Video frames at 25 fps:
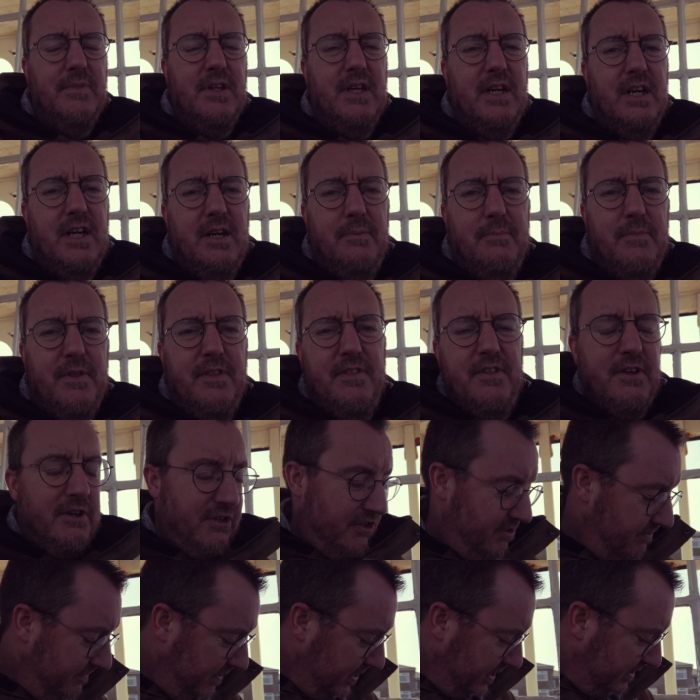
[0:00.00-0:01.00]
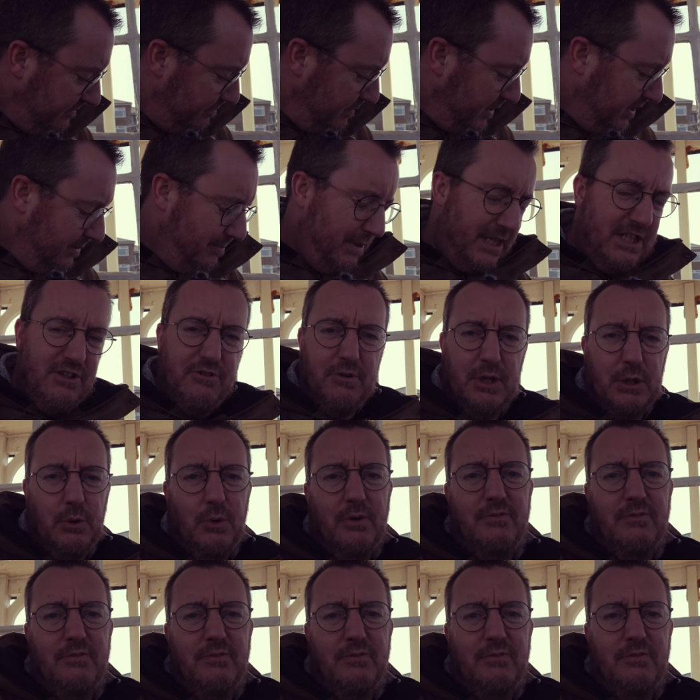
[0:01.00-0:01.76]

the 35mm